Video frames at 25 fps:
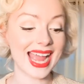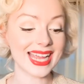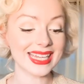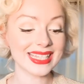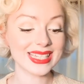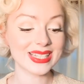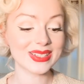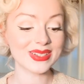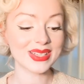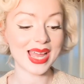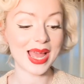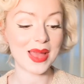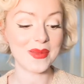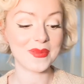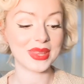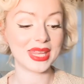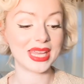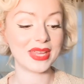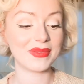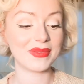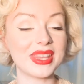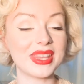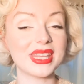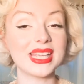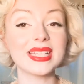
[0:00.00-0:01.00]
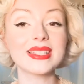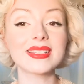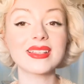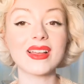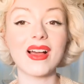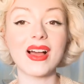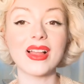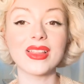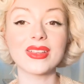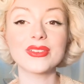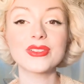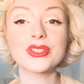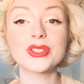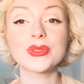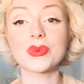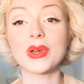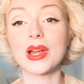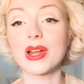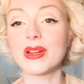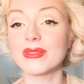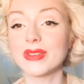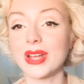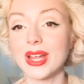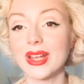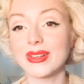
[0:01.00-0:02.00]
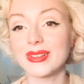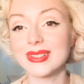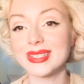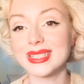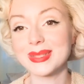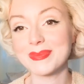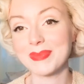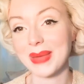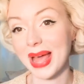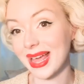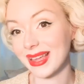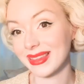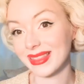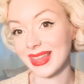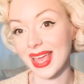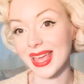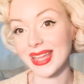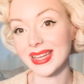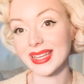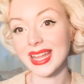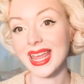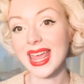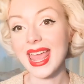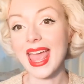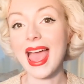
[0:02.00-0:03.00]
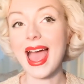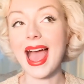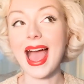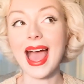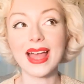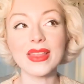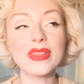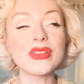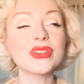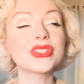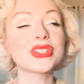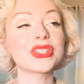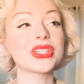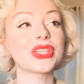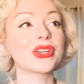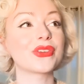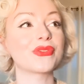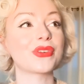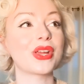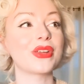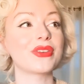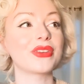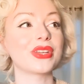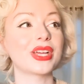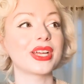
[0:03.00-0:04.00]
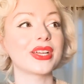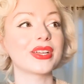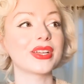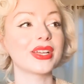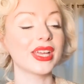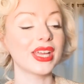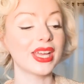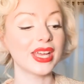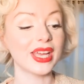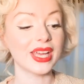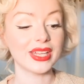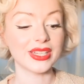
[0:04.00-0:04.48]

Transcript: I still can't that these colors were around back then and they're still around now.